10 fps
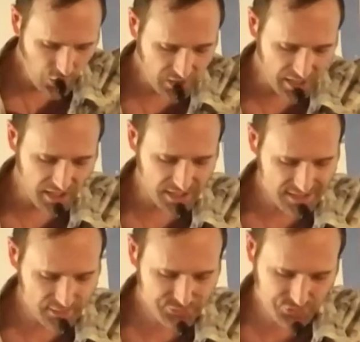Okay,
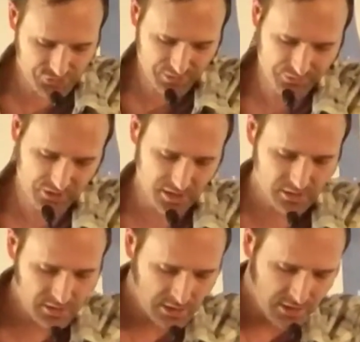a gift
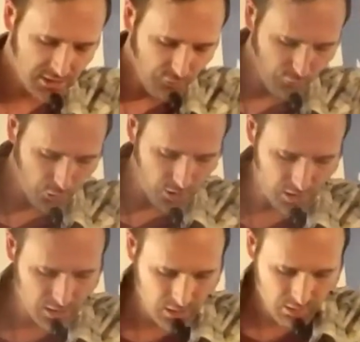certificate
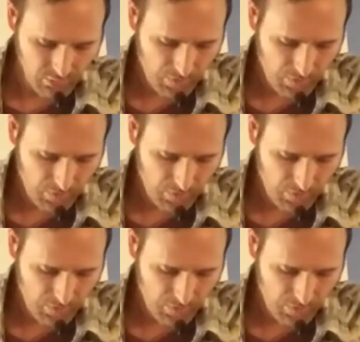for